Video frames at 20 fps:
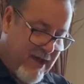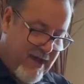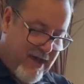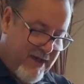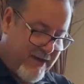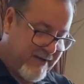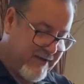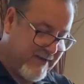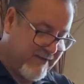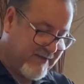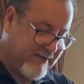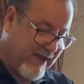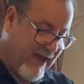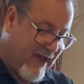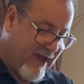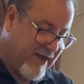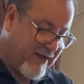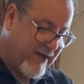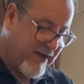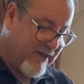
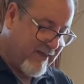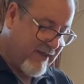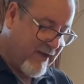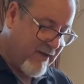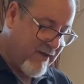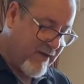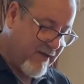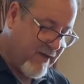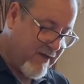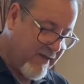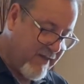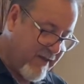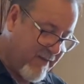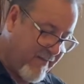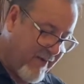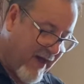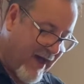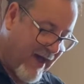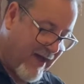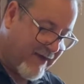discarding the
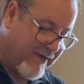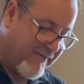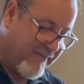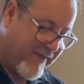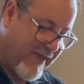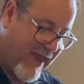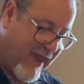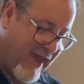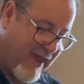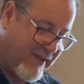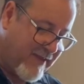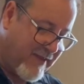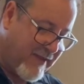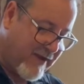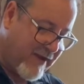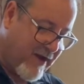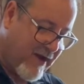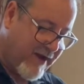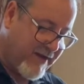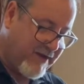part of the end that
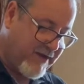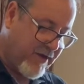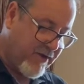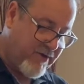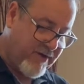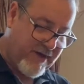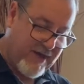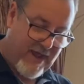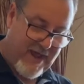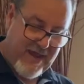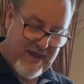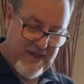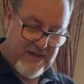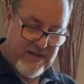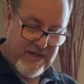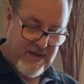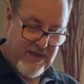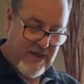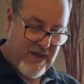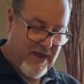I don't
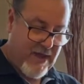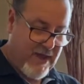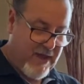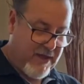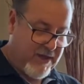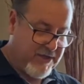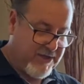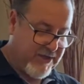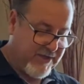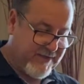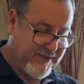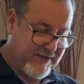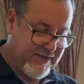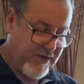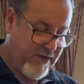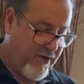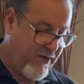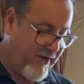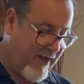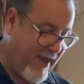need, just to
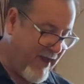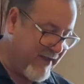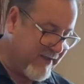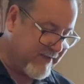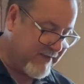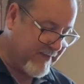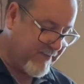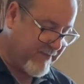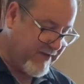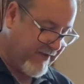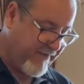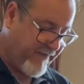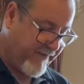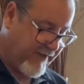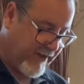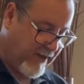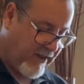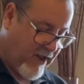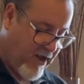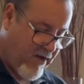create some
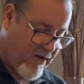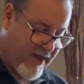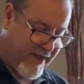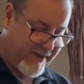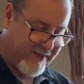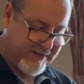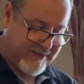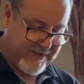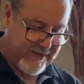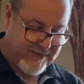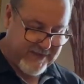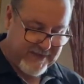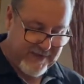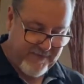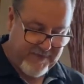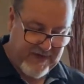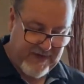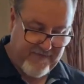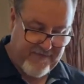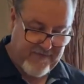different lines and some
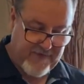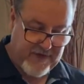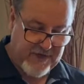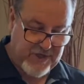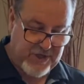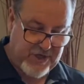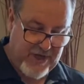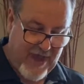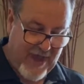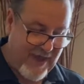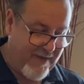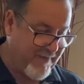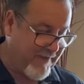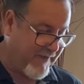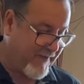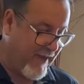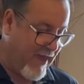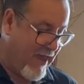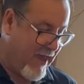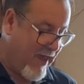different
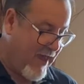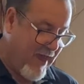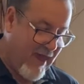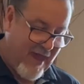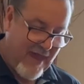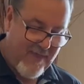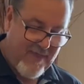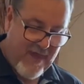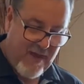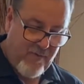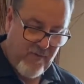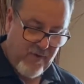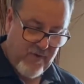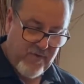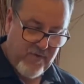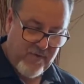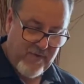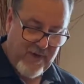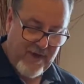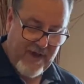shapes. And that
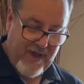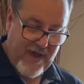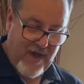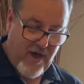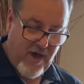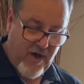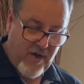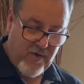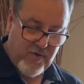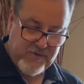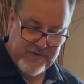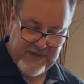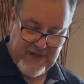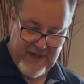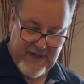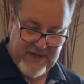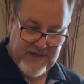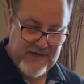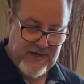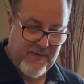will hold
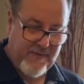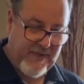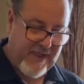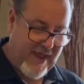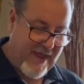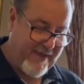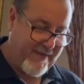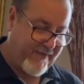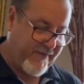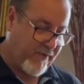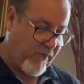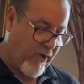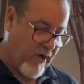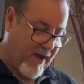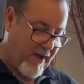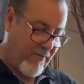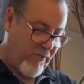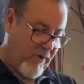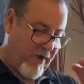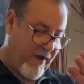into place
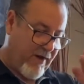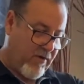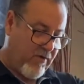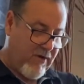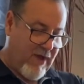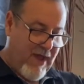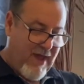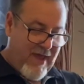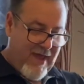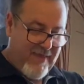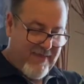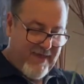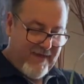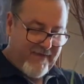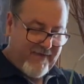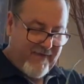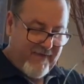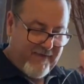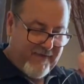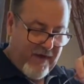quite well.
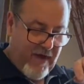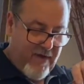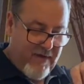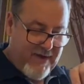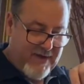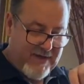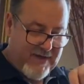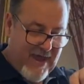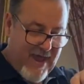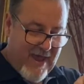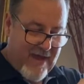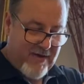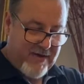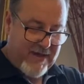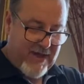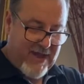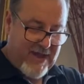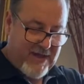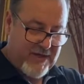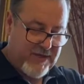This is going down
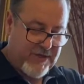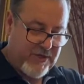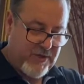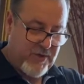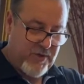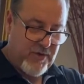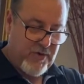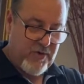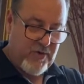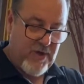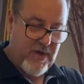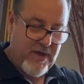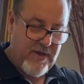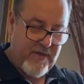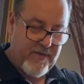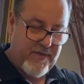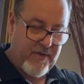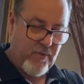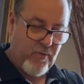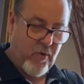into
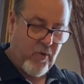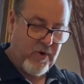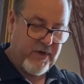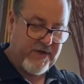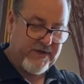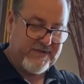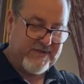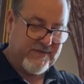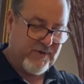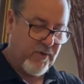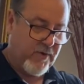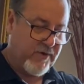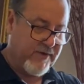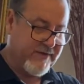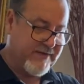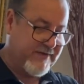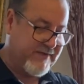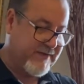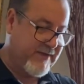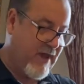the water source